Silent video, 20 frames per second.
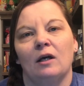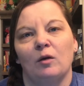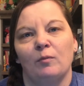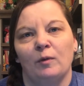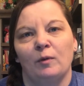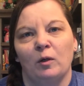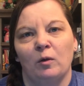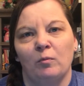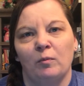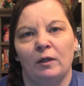I'll
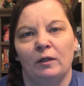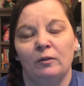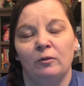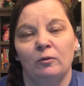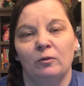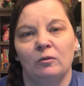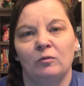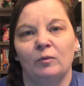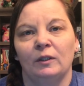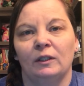be home by
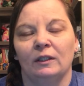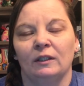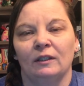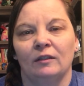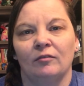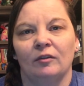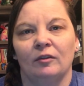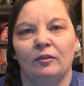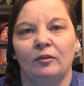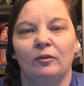noon. We can
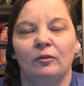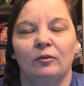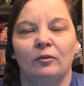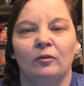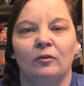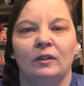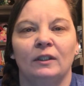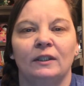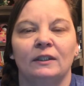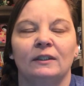leave at
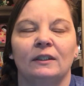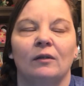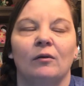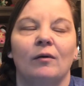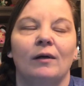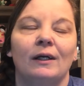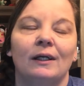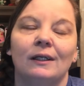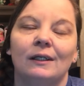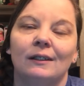noon. He's like,
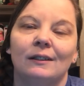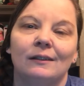well,